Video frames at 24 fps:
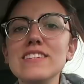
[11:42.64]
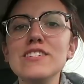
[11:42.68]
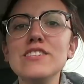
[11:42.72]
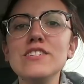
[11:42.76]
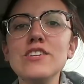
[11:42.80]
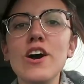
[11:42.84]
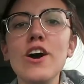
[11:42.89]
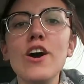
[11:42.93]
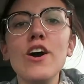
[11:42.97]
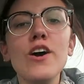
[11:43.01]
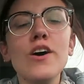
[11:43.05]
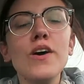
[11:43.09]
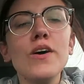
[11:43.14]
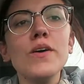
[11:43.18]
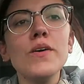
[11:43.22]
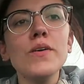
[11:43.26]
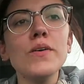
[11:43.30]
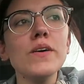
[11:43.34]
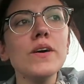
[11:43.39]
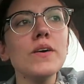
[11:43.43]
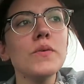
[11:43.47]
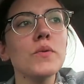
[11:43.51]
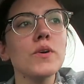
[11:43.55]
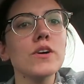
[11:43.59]

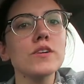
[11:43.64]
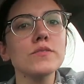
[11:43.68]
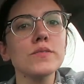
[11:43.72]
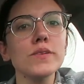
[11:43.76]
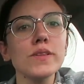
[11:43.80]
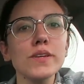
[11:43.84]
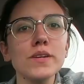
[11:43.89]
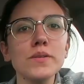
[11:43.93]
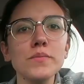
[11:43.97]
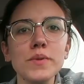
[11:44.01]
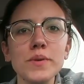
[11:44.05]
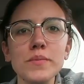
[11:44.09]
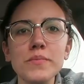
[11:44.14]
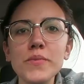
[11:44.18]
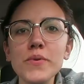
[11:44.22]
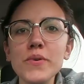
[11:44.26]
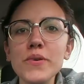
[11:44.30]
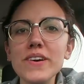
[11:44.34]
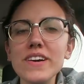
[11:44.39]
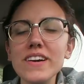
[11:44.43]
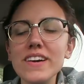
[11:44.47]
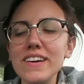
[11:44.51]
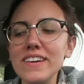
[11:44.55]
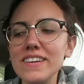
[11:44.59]
So worked for a little bit
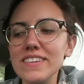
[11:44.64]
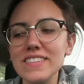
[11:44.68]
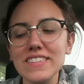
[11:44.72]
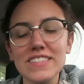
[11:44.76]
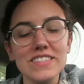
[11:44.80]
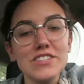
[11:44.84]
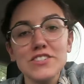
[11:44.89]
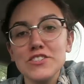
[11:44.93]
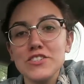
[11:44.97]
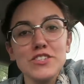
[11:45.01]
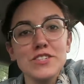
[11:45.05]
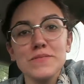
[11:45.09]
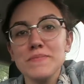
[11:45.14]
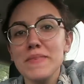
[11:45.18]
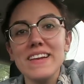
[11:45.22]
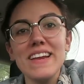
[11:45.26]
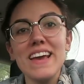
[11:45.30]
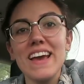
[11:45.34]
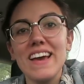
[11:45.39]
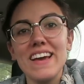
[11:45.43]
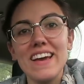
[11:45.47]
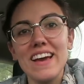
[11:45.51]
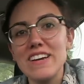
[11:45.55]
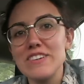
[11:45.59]
more. This is just my
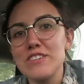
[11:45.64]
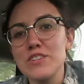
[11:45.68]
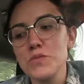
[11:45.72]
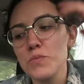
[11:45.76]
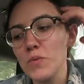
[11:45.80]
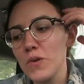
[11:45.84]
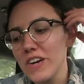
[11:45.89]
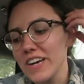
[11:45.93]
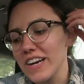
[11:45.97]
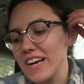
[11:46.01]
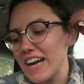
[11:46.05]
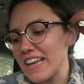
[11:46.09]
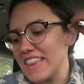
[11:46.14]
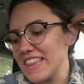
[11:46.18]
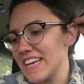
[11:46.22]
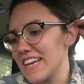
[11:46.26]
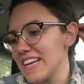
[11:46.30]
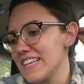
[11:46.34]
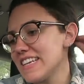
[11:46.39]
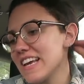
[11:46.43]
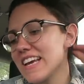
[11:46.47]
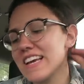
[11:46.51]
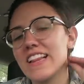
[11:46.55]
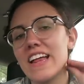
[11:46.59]
day. I just work and
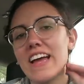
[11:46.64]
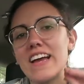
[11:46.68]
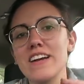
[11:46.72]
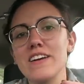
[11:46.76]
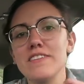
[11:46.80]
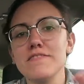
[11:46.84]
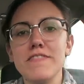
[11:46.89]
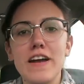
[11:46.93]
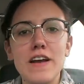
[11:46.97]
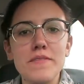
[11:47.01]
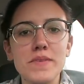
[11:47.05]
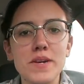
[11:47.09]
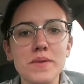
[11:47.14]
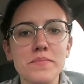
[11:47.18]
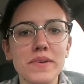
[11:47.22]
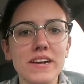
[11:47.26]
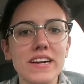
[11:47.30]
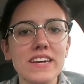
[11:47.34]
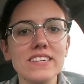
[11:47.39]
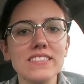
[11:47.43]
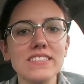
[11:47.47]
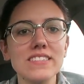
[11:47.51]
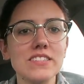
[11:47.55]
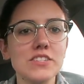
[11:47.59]
then I take like 5 minute
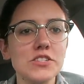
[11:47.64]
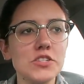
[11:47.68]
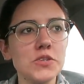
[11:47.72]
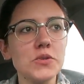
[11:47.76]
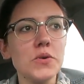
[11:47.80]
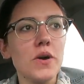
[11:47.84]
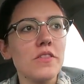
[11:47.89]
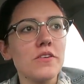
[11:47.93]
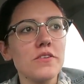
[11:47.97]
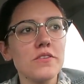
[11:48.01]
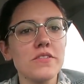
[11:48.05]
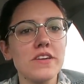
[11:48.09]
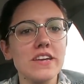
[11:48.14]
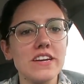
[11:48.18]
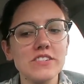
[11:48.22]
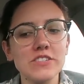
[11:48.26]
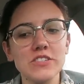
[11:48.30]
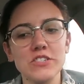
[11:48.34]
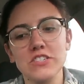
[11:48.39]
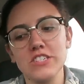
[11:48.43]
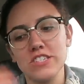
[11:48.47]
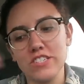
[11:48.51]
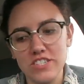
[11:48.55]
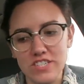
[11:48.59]
breaks to do other
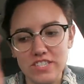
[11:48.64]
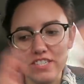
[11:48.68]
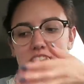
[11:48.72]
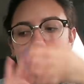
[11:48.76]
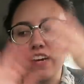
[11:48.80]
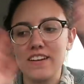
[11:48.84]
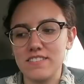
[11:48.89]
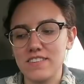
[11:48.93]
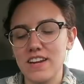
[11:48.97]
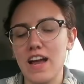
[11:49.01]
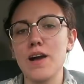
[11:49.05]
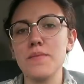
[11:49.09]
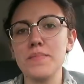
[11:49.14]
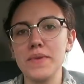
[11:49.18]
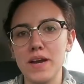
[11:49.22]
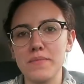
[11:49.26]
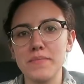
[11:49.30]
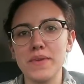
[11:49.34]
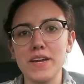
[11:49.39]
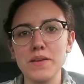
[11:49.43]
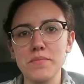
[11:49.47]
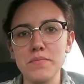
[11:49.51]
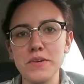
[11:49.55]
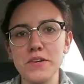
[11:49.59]
things or to just like not be
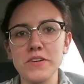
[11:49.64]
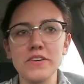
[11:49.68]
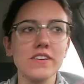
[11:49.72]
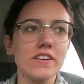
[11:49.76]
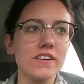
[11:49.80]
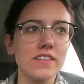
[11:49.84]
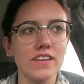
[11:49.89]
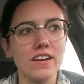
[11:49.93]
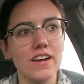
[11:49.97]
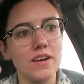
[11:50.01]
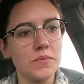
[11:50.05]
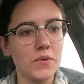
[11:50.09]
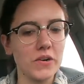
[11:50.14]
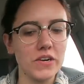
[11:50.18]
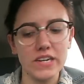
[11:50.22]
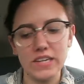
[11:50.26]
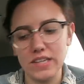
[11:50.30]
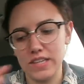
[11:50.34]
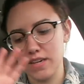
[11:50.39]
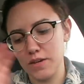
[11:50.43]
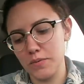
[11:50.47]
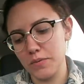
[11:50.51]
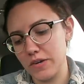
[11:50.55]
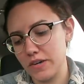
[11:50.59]
on my computer, and then I
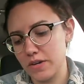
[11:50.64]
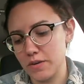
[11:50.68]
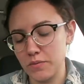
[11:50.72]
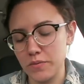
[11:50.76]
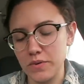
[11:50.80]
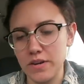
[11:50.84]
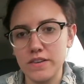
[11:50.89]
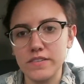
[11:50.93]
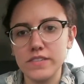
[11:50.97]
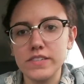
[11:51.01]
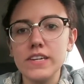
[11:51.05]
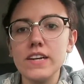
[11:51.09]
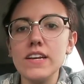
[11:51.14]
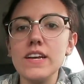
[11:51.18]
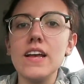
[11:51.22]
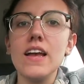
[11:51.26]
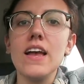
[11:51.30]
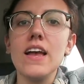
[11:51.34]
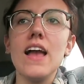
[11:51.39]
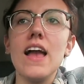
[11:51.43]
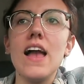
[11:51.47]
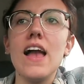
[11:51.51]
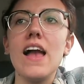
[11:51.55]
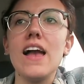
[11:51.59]
work and whatever.
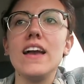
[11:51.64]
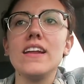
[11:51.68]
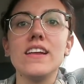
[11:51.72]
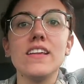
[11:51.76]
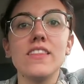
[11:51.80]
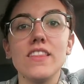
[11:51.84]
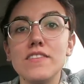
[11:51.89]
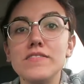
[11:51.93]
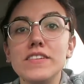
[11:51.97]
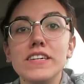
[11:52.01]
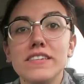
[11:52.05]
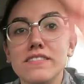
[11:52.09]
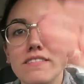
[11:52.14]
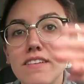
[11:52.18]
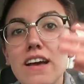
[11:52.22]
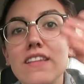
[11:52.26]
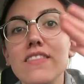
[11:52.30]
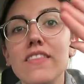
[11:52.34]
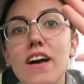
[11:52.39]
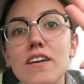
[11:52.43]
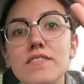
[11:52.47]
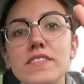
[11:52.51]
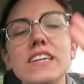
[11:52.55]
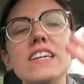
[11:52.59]
And I love it,
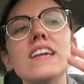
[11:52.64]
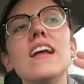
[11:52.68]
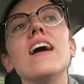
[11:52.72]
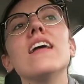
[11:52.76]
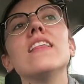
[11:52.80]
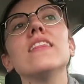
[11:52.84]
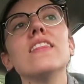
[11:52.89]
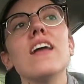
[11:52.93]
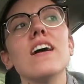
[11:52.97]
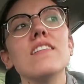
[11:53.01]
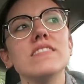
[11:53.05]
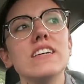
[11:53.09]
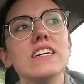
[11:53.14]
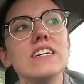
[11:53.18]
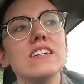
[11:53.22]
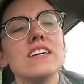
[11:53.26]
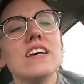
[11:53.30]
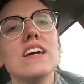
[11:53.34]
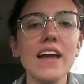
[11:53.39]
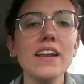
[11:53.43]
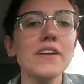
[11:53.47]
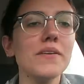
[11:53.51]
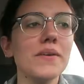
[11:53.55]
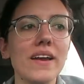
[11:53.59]
I love it, I love it.
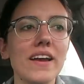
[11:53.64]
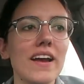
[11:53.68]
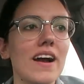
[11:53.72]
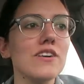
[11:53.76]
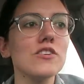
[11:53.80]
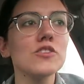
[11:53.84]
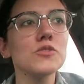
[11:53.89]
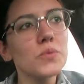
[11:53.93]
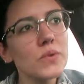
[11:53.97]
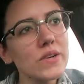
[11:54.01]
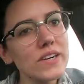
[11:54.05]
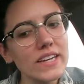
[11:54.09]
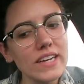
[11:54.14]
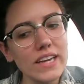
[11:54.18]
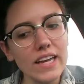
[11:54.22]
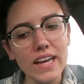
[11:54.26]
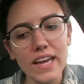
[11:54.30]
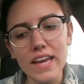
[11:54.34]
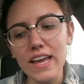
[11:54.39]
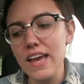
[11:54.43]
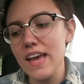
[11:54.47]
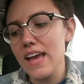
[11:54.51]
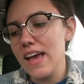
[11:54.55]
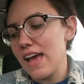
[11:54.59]
Anyway, I was
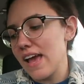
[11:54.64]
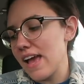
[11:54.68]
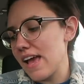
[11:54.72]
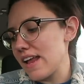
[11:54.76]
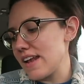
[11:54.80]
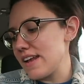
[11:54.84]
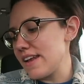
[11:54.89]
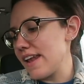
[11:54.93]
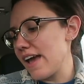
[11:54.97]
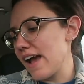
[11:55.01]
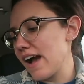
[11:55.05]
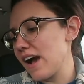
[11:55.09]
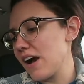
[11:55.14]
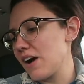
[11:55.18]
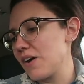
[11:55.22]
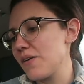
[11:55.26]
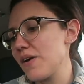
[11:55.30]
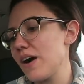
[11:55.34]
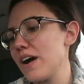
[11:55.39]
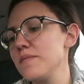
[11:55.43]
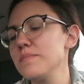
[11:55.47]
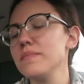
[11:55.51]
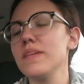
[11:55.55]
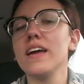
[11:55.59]
working and
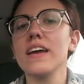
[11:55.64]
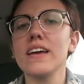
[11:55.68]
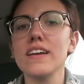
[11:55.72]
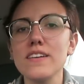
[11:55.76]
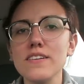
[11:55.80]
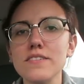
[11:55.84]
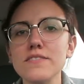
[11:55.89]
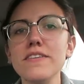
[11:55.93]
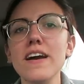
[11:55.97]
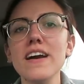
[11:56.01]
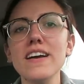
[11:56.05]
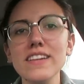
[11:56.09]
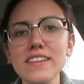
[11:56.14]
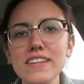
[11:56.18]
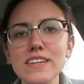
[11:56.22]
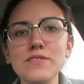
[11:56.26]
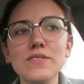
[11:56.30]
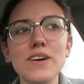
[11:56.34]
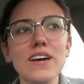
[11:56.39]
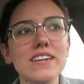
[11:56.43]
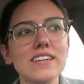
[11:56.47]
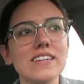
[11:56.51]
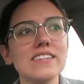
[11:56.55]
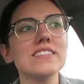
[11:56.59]
now I'm like
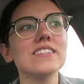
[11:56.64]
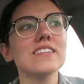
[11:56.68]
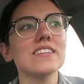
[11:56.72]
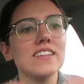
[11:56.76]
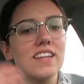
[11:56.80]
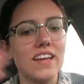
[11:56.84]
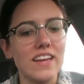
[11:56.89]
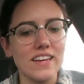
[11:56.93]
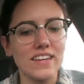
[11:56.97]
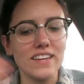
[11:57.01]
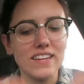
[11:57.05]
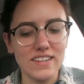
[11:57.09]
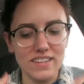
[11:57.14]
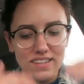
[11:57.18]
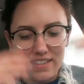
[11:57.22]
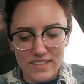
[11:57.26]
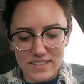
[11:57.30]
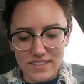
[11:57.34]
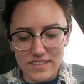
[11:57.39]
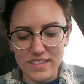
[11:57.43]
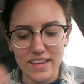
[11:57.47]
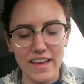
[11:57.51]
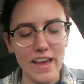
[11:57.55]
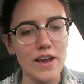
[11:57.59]
finally ready to like
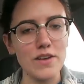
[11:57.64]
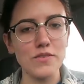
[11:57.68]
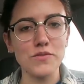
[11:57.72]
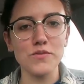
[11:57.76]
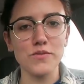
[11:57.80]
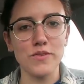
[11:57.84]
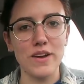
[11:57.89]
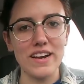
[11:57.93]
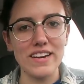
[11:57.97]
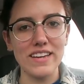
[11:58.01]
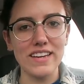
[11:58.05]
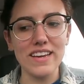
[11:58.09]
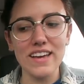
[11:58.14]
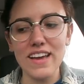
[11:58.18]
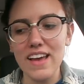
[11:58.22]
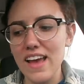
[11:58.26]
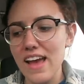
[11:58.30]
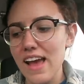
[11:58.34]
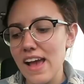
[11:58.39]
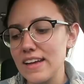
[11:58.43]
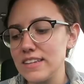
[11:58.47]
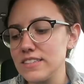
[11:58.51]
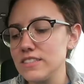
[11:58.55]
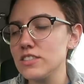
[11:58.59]
get ready.
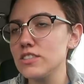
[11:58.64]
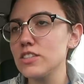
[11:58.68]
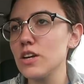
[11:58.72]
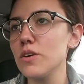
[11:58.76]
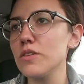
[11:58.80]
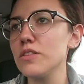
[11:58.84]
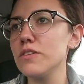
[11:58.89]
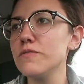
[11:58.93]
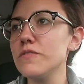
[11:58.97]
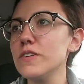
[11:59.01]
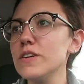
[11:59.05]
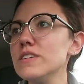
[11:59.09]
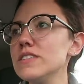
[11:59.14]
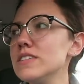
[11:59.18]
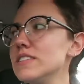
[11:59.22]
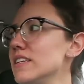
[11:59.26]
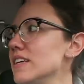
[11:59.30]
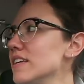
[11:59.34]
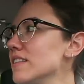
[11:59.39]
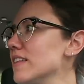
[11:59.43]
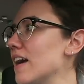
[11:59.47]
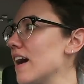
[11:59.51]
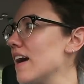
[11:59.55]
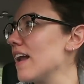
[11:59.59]
And so the first
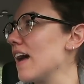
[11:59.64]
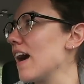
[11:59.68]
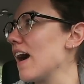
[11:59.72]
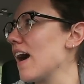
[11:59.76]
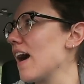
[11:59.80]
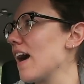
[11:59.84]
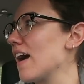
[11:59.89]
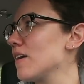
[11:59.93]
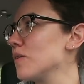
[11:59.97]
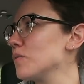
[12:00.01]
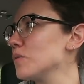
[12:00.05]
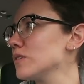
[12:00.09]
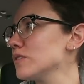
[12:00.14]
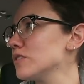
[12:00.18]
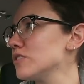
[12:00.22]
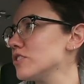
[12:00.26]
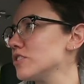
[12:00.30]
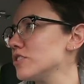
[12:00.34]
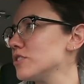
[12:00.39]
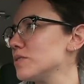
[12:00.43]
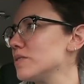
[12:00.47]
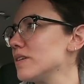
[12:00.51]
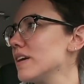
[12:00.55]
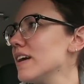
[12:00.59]
thing that I will
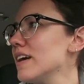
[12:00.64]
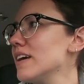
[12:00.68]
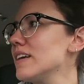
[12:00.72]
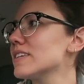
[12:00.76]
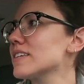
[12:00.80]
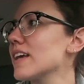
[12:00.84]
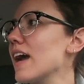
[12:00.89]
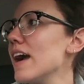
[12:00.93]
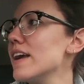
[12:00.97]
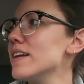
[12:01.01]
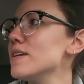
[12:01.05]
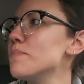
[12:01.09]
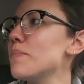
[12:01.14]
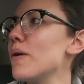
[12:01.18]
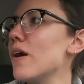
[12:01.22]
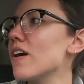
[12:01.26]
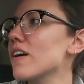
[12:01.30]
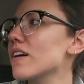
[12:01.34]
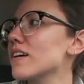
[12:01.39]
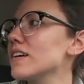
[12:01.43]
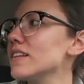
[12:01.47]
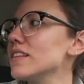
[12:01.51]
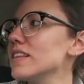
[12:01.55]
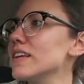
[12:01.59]
do is kind of
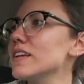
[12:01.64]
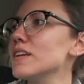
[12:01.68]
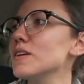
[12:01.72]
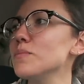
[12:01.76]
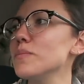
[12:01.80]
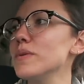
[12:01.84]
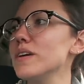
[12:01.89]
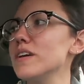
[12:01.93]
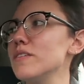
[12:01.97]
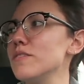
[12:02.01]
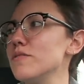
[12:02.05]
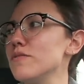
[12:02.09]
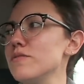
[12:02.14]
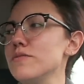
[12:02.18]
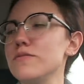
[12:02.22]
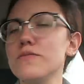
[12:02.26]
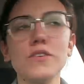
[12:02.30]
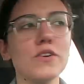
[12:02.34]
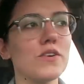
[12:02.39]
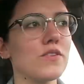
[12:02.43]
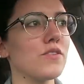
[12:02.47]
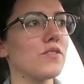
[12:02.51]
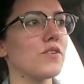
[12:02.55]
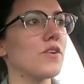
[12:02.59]
park a little bit
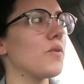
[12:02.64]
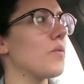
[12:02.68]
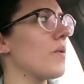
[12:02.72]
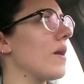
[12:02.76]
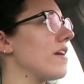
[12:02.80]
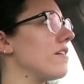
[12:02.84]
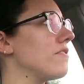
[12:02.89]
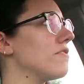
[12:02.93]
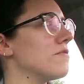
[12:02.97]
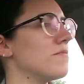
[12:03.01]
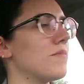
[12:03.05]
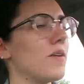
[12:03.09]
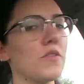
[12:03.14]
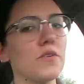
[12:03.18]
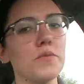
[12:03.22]
further away from